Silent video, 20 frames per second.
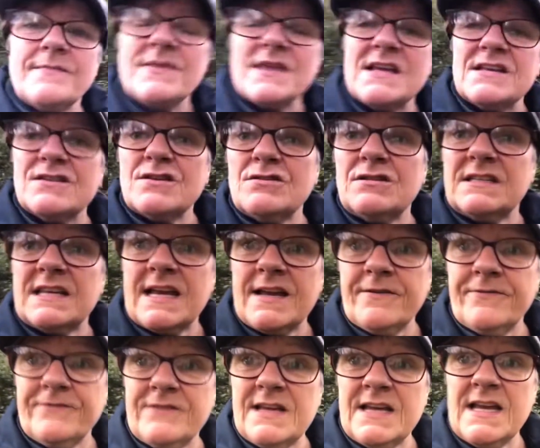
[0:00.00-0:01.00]
So
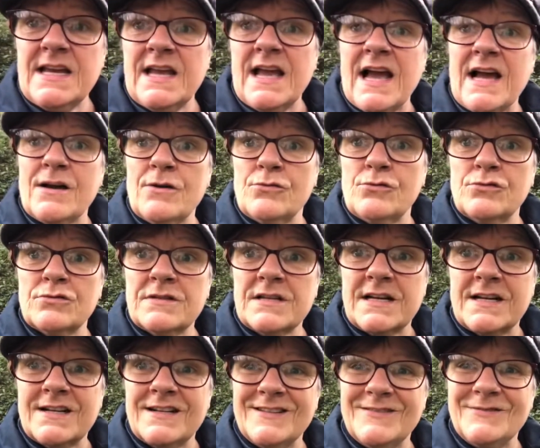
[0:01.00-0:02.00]
safety at all
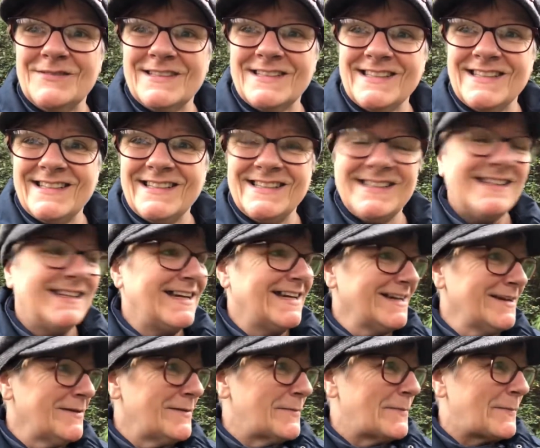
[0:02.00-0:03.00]
times, yeah.